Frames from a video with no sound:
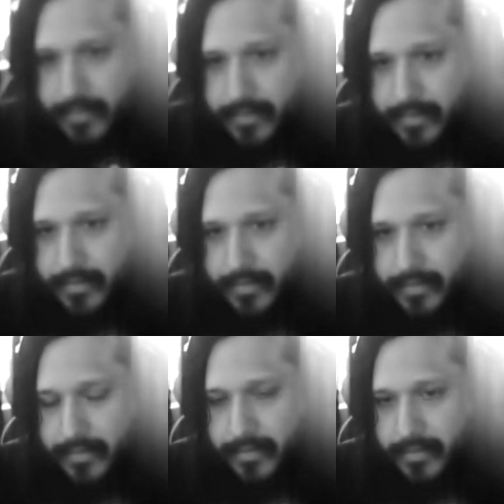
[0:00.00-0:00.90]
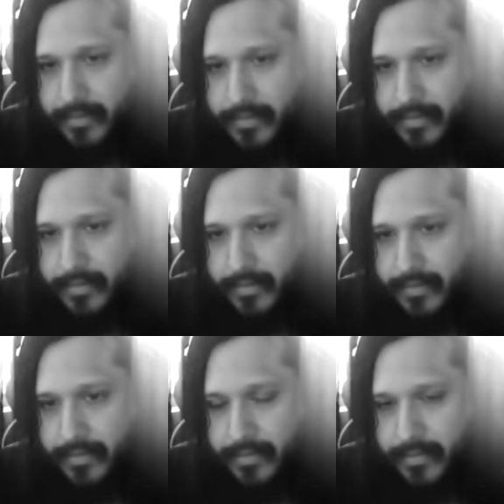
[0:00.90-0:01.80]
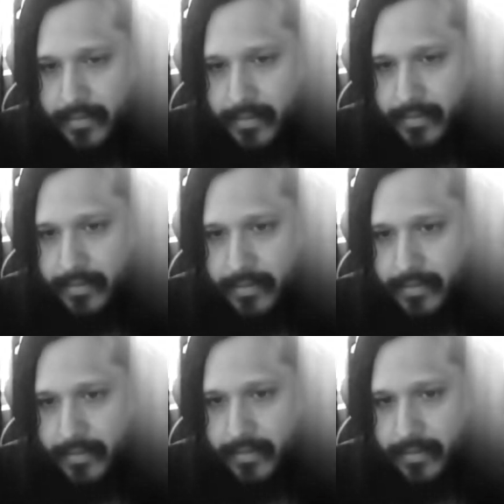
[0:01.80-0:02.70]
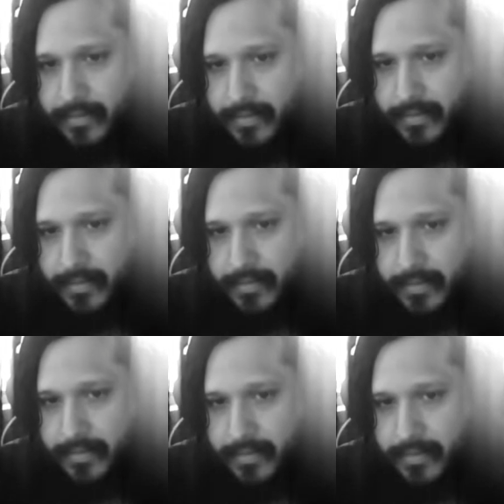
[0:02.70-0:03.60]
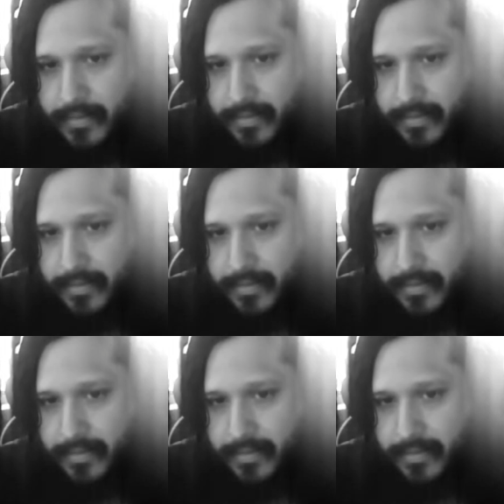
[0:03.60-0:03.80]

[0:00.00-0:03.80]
Nobody speaks.